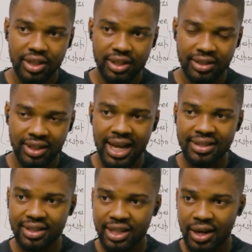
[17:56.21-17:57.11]
There's an
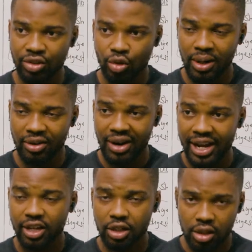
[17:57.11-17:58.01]
acid in our stomach,
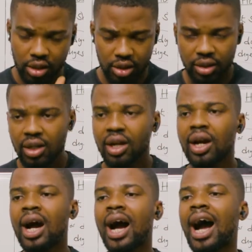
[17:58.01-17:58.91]
right? Good.
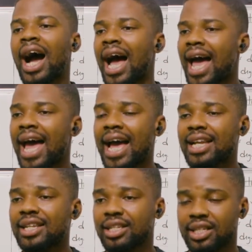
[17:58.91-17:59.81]
And